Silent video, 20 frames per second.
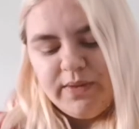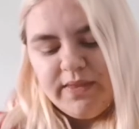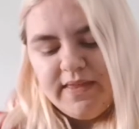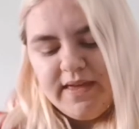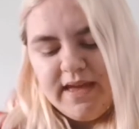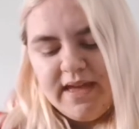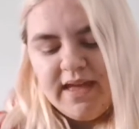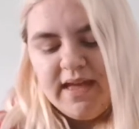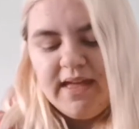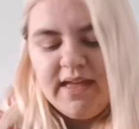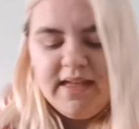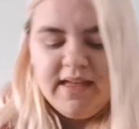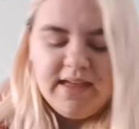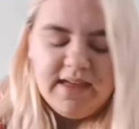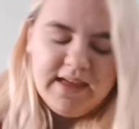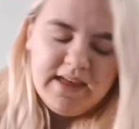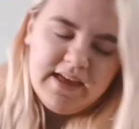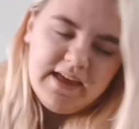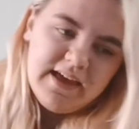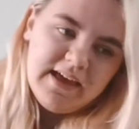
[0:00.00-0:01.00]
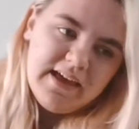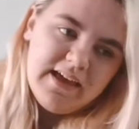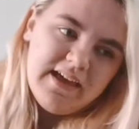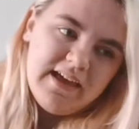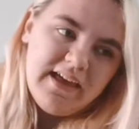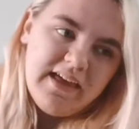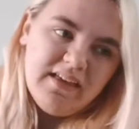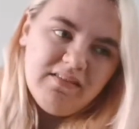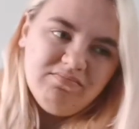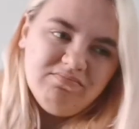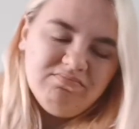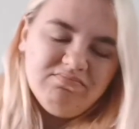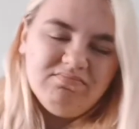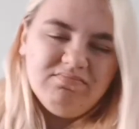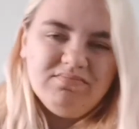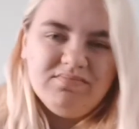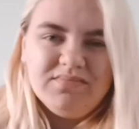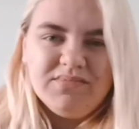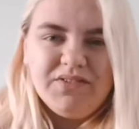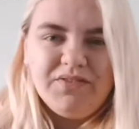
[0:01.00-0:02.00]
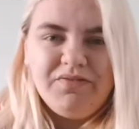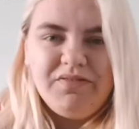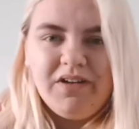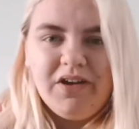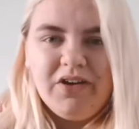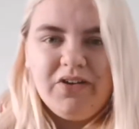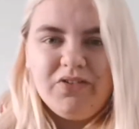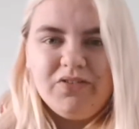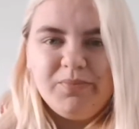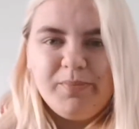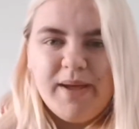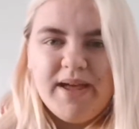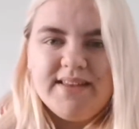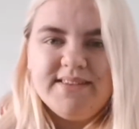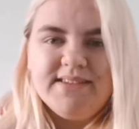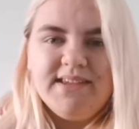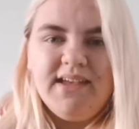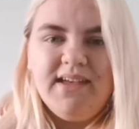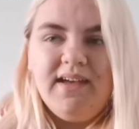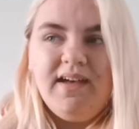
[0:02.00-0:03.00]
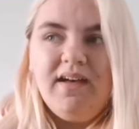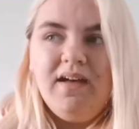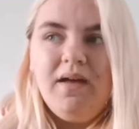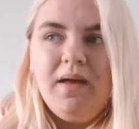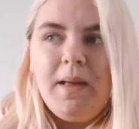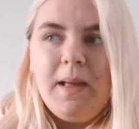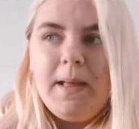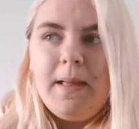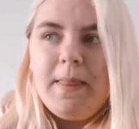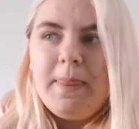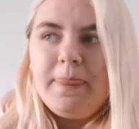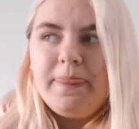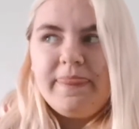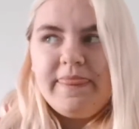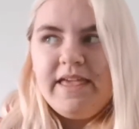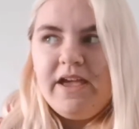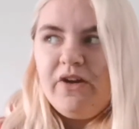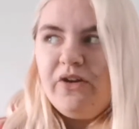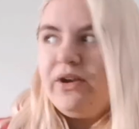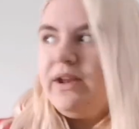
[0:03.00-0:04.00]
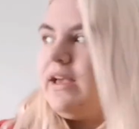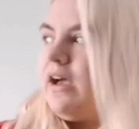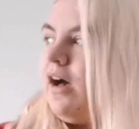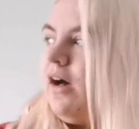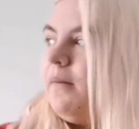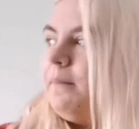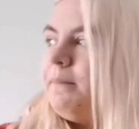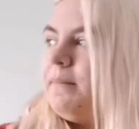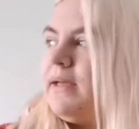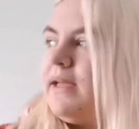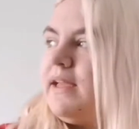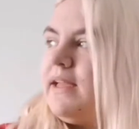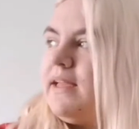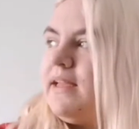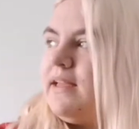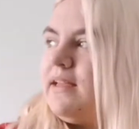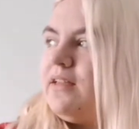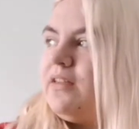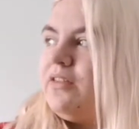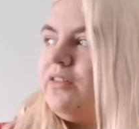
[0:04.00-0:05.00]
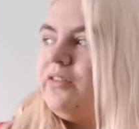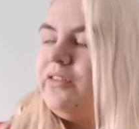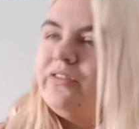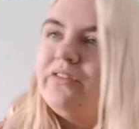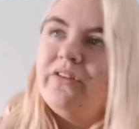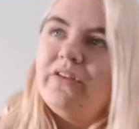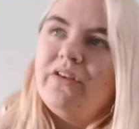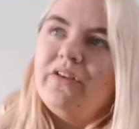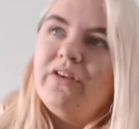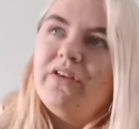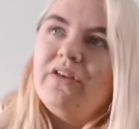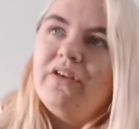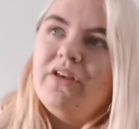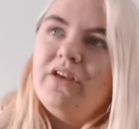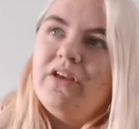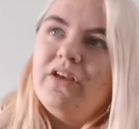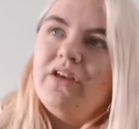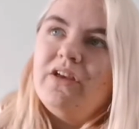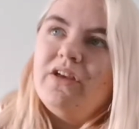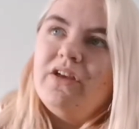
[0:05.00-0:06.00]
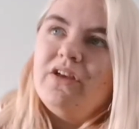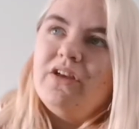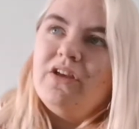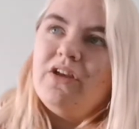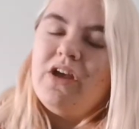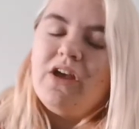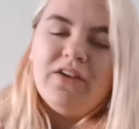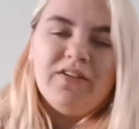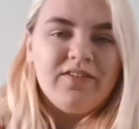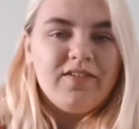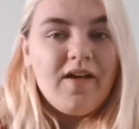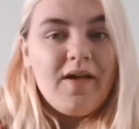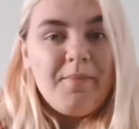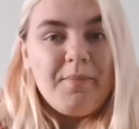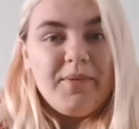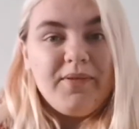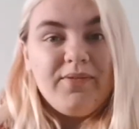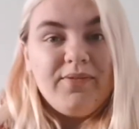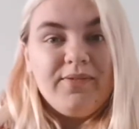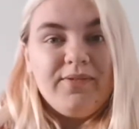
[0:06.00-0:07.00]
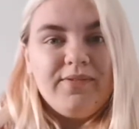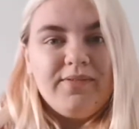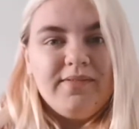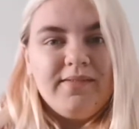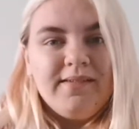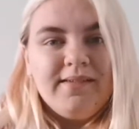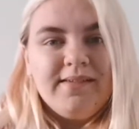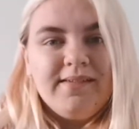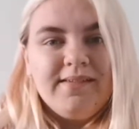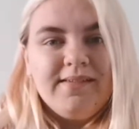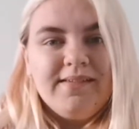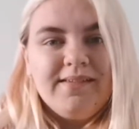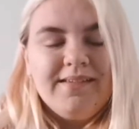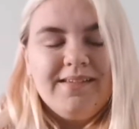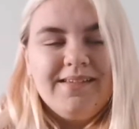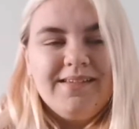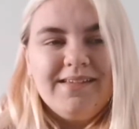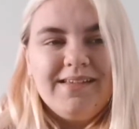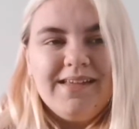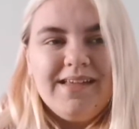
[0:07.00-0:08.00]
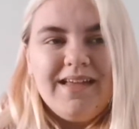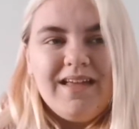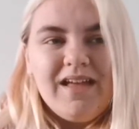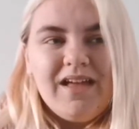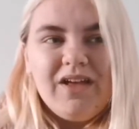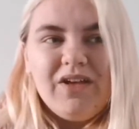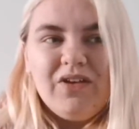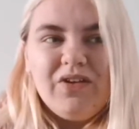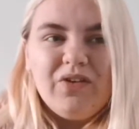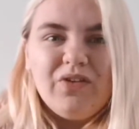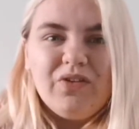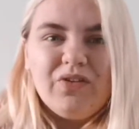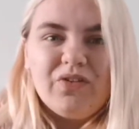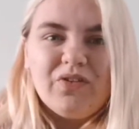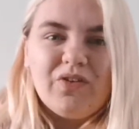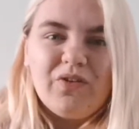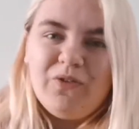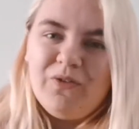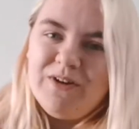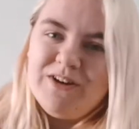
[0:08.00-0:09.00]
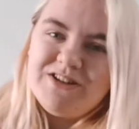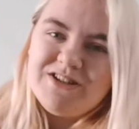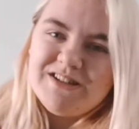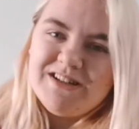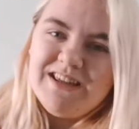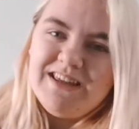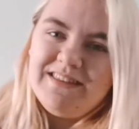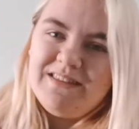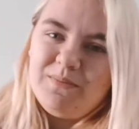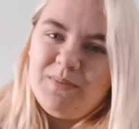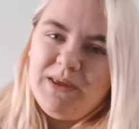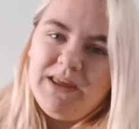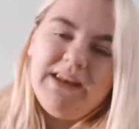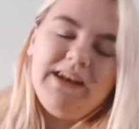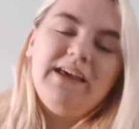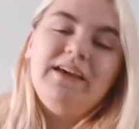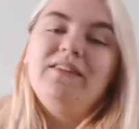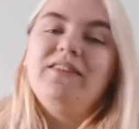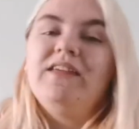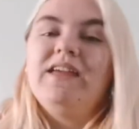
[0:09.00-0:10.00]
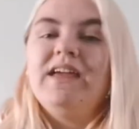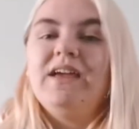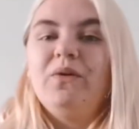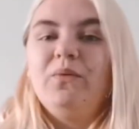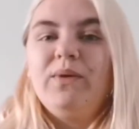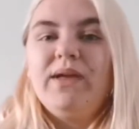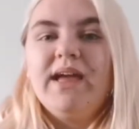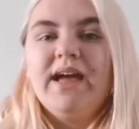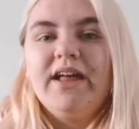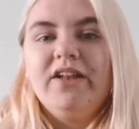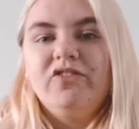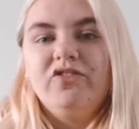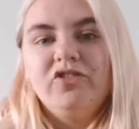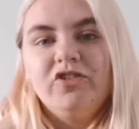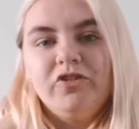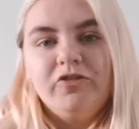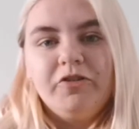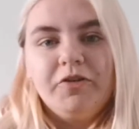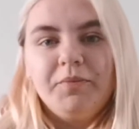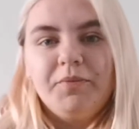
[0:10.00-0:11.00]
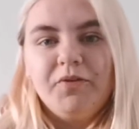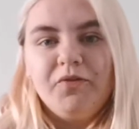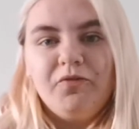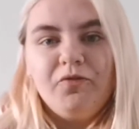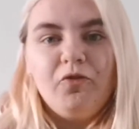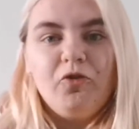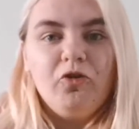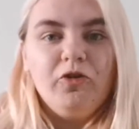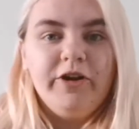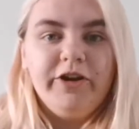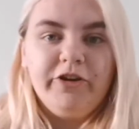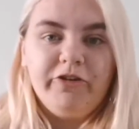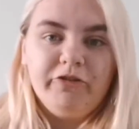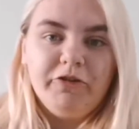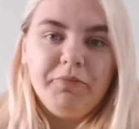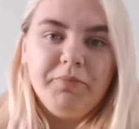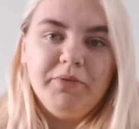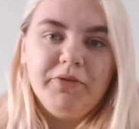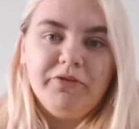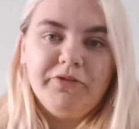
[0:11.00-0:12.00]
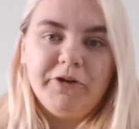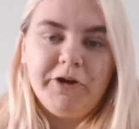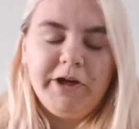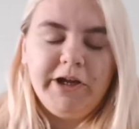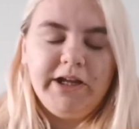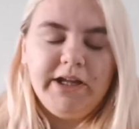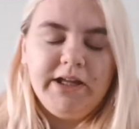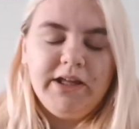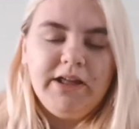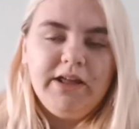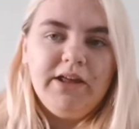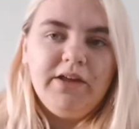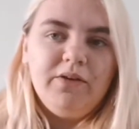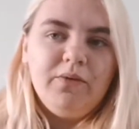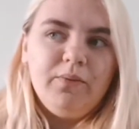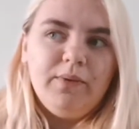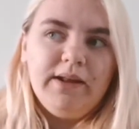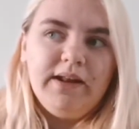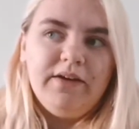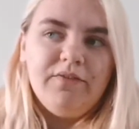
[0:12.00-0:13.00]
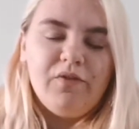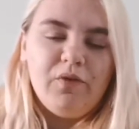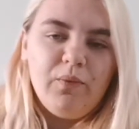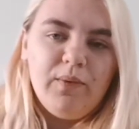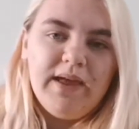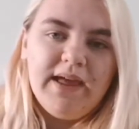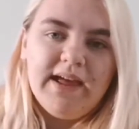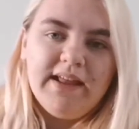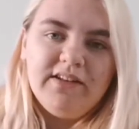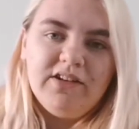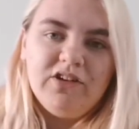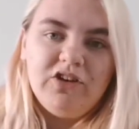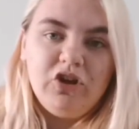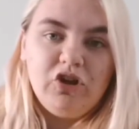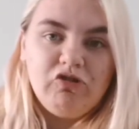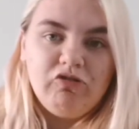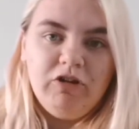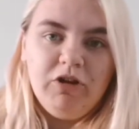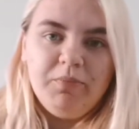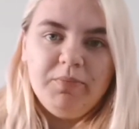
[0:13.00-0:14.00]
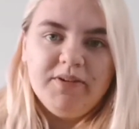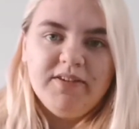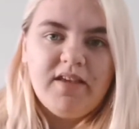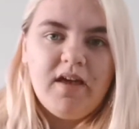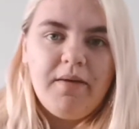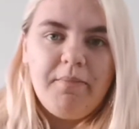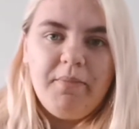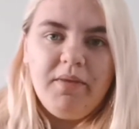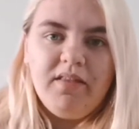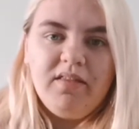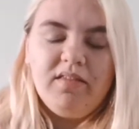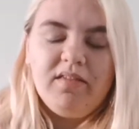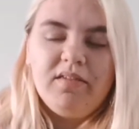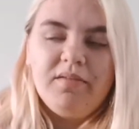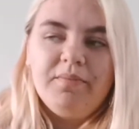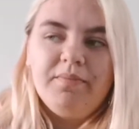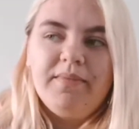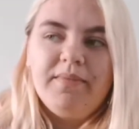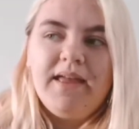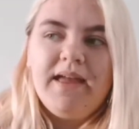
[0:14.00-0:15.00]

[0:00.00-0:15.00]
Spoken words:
with it, it flows better. The only hard bit is assignments, because originally at the beginning of the year we had 2 groups of 4 and a group of 3 whenever we had to do group assignments.